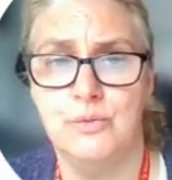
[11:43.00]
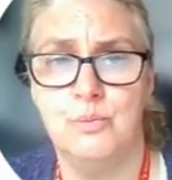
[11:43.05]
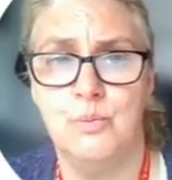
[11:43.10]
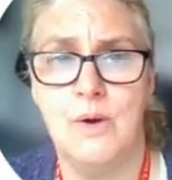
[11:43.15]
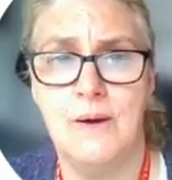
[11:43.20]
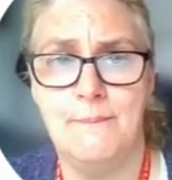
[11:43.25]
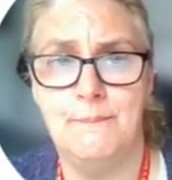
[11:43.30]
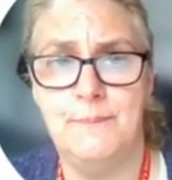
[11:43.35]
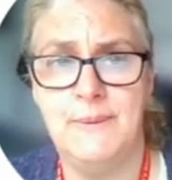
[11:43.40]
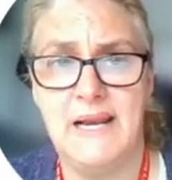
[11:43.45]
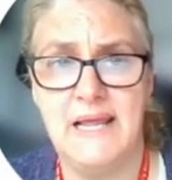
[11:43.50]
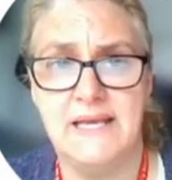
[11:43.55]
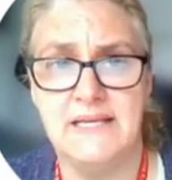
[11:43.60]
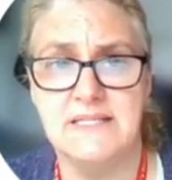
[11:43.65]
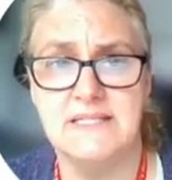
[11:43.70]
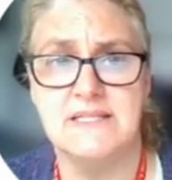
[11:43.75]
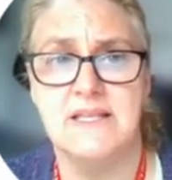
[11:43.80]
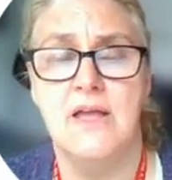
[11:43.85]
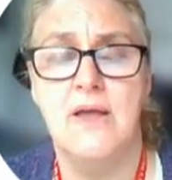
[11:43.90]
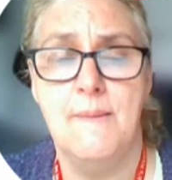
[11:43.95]

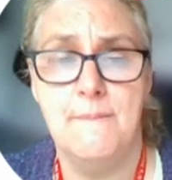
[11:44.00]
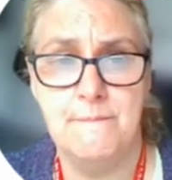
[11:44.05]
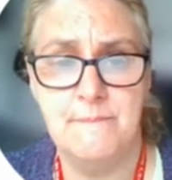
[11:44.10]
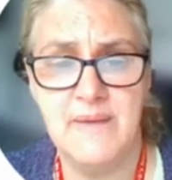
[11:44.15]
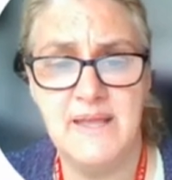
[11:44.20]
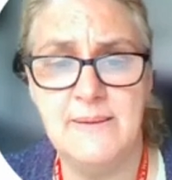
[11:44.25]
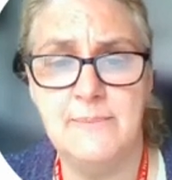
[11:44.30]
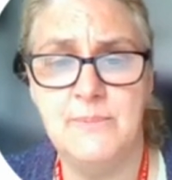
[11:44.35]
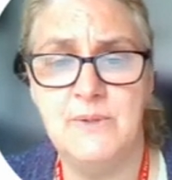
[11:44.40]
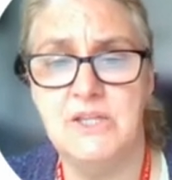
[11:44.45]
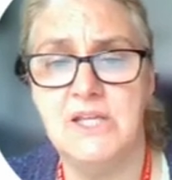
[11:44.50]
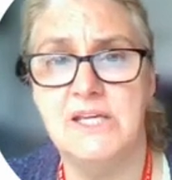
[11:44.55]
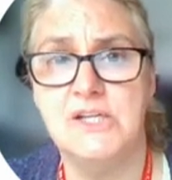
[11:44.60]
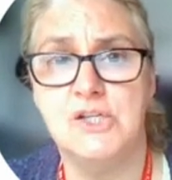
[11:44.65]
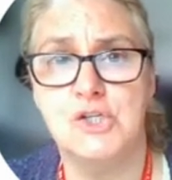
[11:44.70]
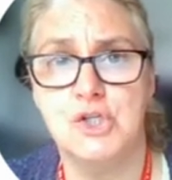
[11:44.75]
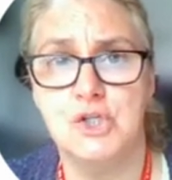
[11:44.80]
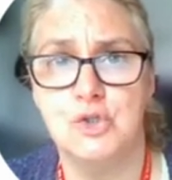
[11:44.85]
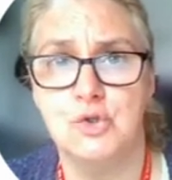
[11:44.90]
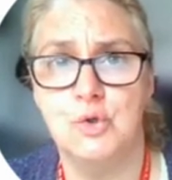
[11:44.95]
areas. Maybe you've
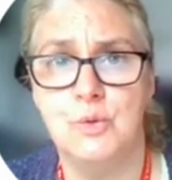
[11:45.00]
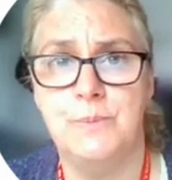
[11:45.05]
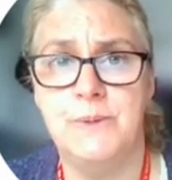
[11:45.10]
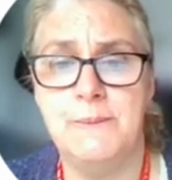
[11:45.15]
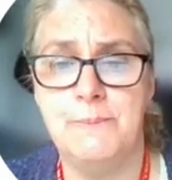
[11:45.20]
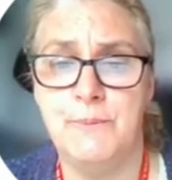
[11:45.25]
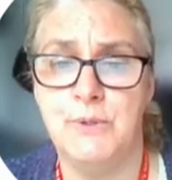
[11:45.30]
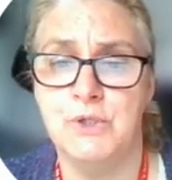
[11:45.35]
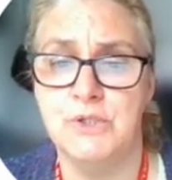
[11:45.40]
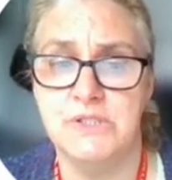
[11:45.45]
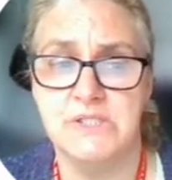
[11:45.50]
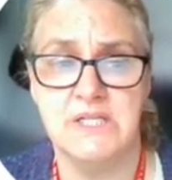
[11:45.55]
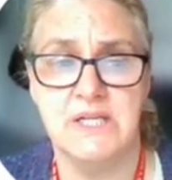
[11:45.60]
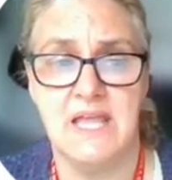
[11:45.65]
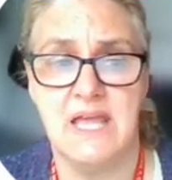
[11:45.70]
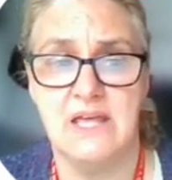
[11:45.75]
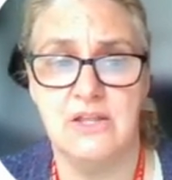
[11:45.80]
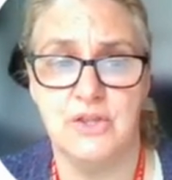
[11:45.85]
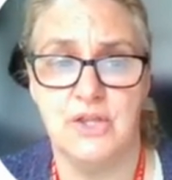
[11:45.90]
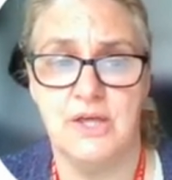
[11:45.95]
got statistics
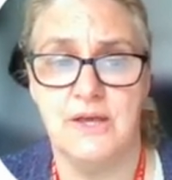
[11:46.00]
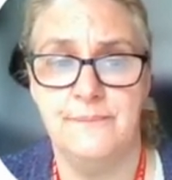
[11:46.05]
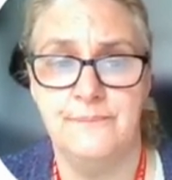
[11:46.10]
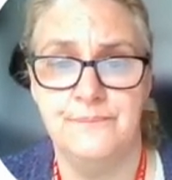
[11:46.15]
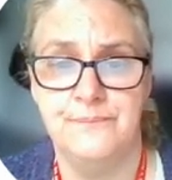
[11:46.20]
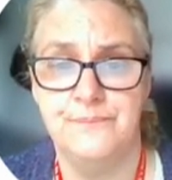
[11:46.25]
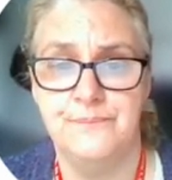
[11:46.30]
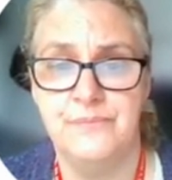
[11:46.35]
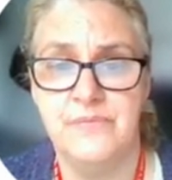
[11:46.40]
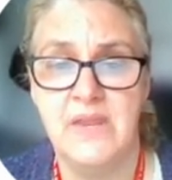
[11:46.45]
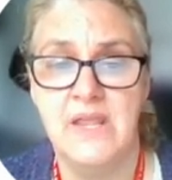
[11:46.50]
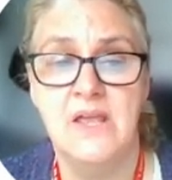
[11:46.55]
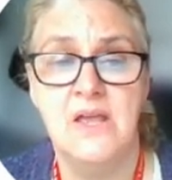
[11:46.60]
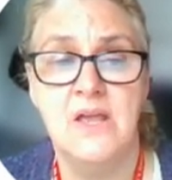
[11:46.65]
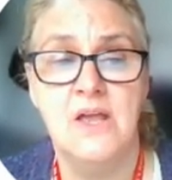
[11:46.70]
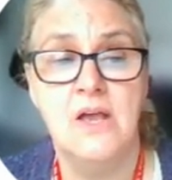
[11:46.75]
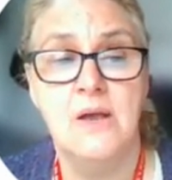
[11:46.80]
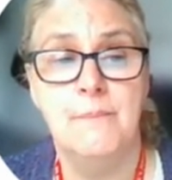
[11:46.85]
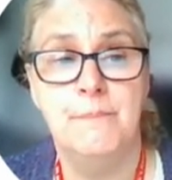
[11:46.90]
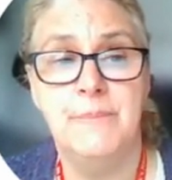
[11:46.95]
in more than one
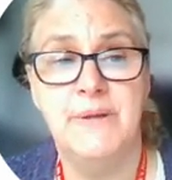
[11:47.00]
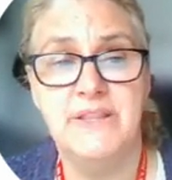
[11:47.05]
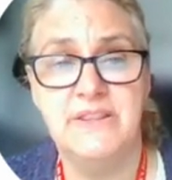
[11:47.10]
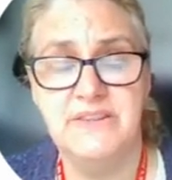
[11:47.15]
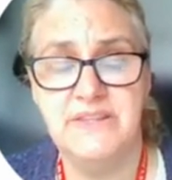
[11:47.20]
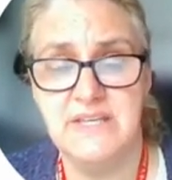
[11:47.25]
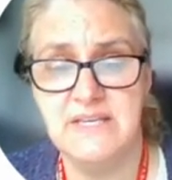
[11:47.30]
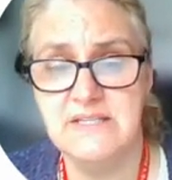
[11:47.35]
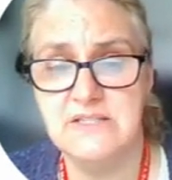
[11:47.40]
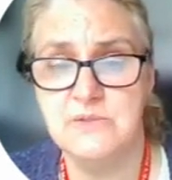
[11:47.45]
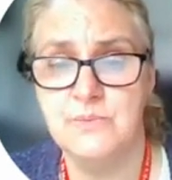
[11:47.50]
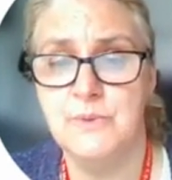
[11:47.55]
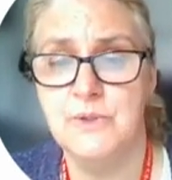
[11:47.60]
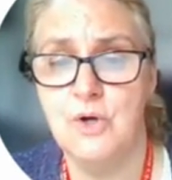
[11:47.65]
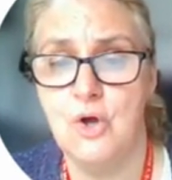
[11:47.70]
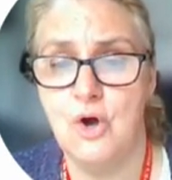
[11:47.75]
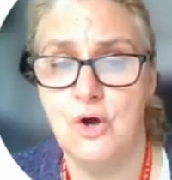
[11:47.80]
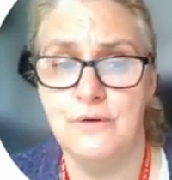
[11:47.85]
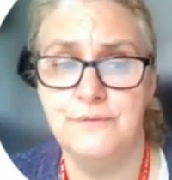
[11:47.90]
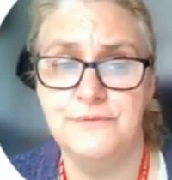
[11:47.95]
place. Maybe they
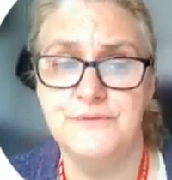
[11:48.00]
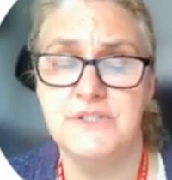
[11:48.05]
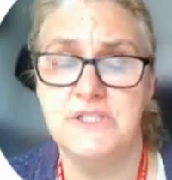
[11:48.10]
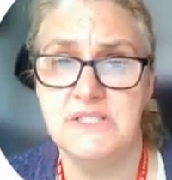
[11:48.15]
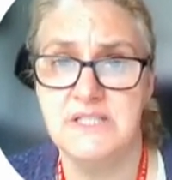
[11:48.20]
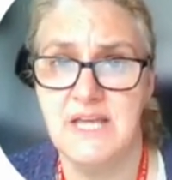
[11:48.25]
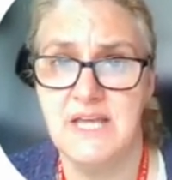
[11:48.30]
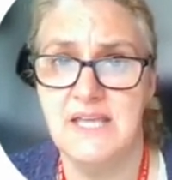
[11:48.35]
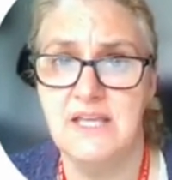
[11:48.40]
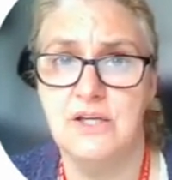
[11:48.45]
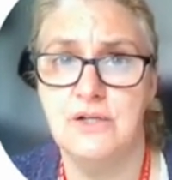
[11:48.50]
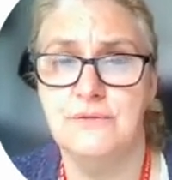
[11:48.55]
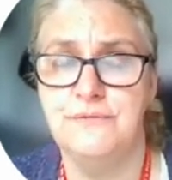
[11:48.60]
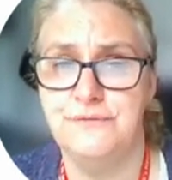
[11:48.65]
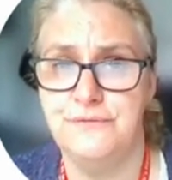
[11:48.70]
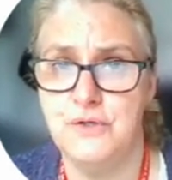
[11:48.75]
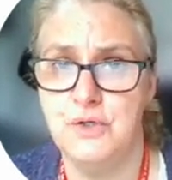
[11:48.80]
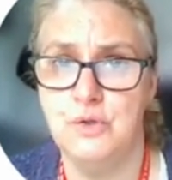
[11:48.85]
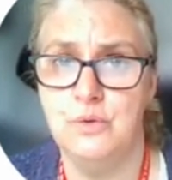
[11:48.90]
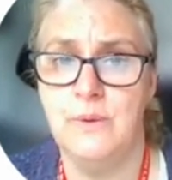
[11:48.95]
should all be put
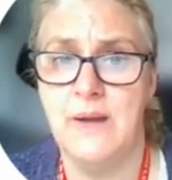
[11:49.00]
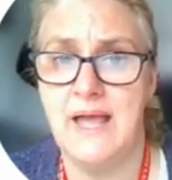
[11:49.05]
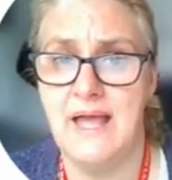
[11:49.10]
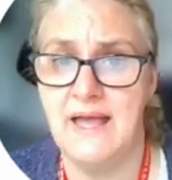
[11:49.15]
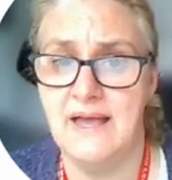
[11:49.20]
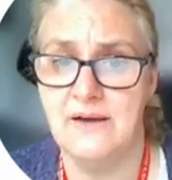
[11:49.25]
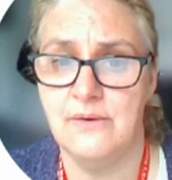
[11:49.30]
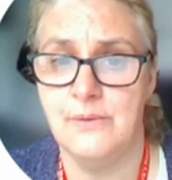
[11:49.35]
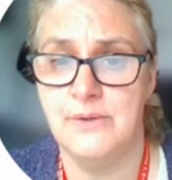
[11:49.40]
together.